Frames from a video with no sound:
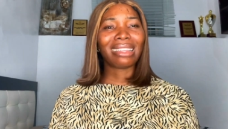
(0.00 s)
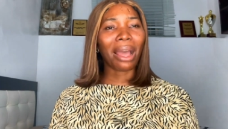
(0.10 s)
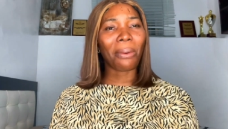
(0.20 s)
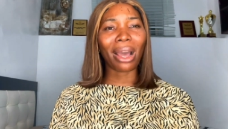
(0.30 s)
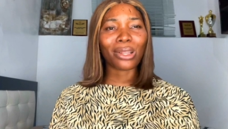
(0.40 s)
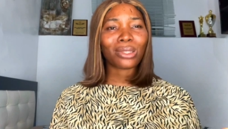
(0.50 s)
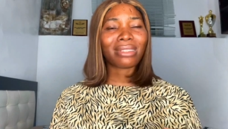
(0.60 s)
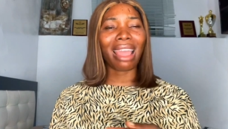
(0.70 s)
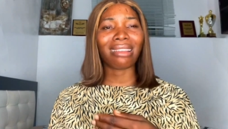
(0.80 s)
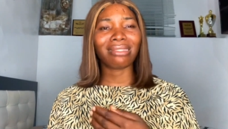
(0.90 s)
that one,
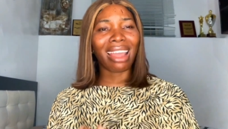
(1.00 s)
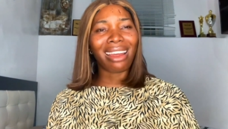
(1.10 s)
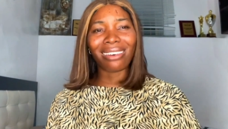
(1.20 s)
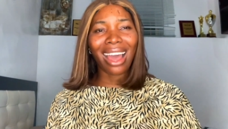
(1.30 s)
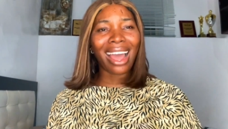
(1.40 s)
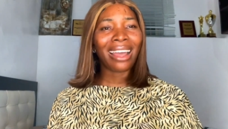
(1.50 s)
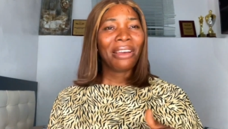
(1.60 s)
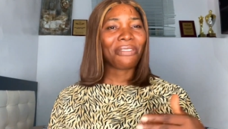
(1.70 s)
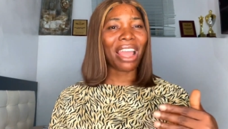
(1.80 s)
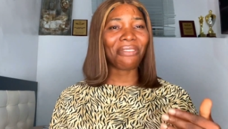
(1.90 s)
ten
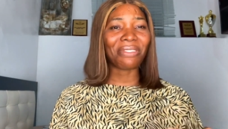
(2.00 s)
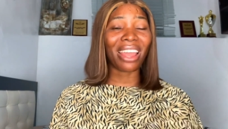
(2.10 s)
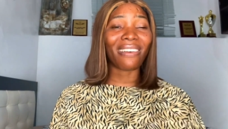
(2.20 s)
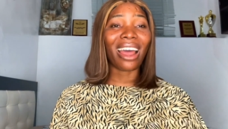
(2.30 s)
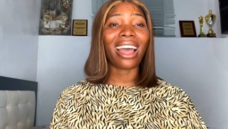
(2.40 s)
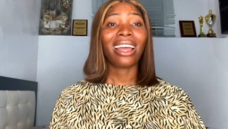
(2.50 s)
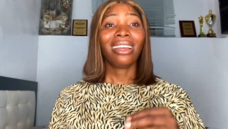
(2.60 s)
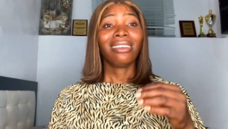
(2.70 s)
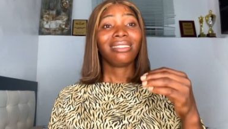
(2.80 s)
naira, five naira.